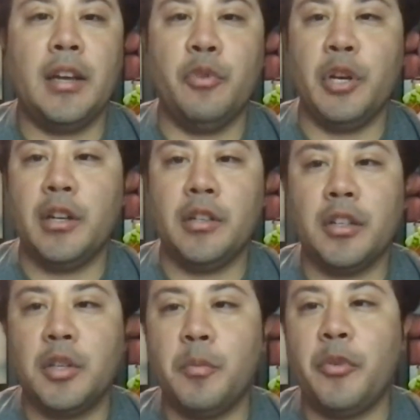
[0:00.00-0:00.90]
If we need to
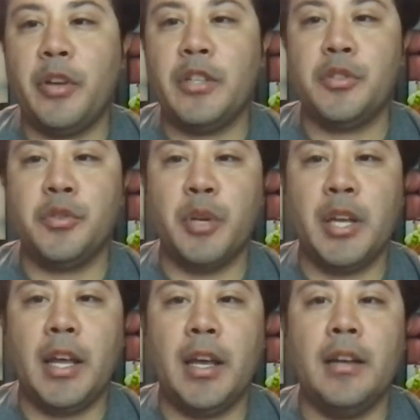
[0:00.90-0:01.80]
talk to the professor, we
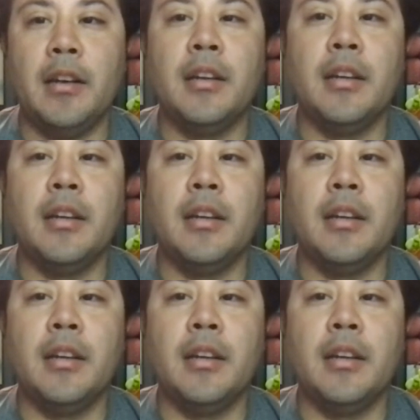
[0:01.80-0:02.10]
can.